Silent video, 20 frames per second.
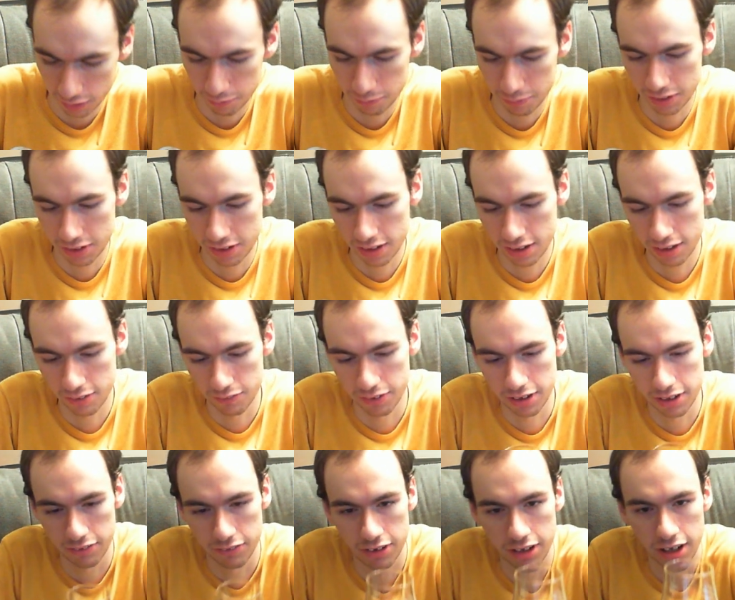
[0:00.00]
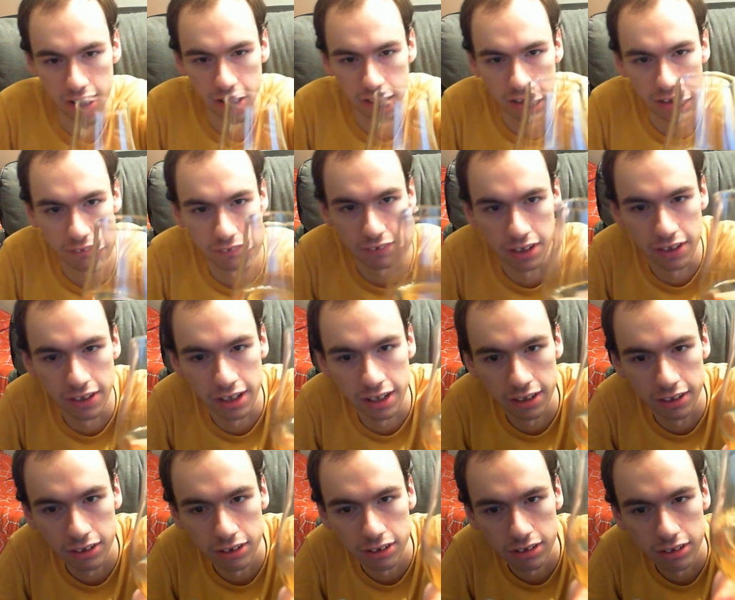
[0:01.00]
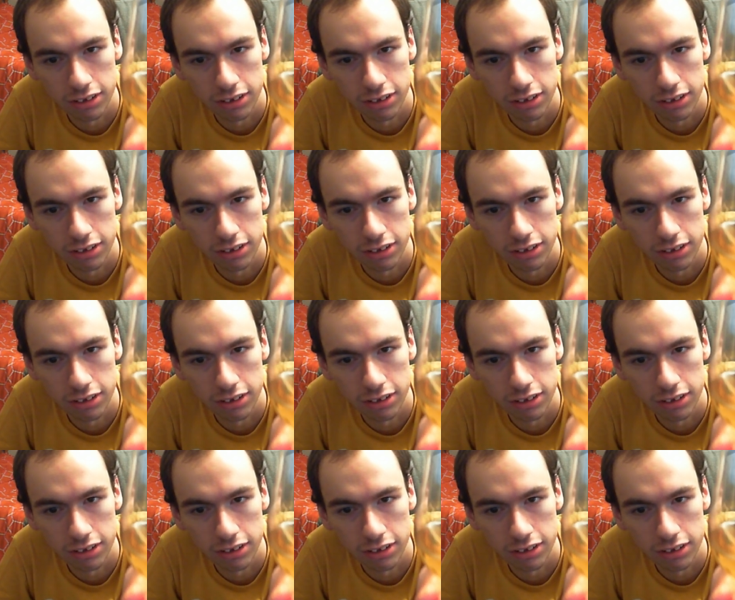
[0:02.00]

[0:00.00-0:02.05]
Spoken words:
But yeah, we got a little bit of that there.